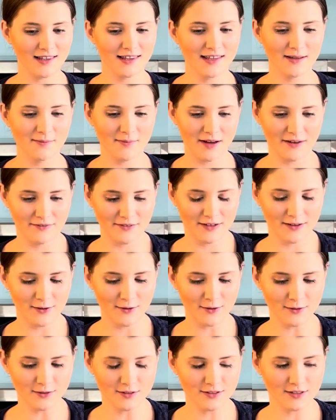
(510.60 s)
the muffin
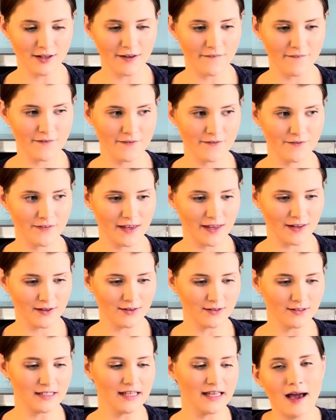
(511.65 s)
holes
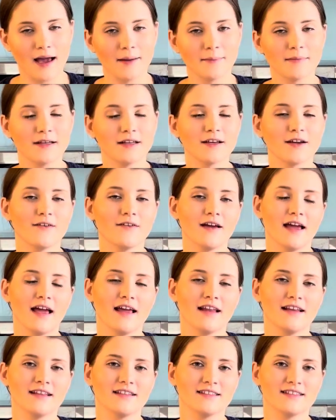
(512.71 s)
filled. I'm gonna go
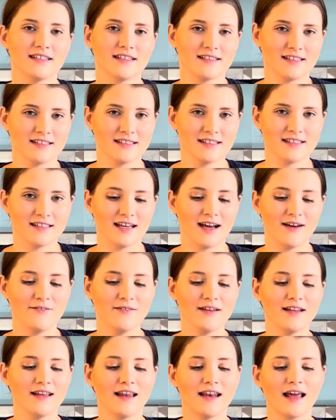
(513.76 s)
ahead and stick this in the oven, and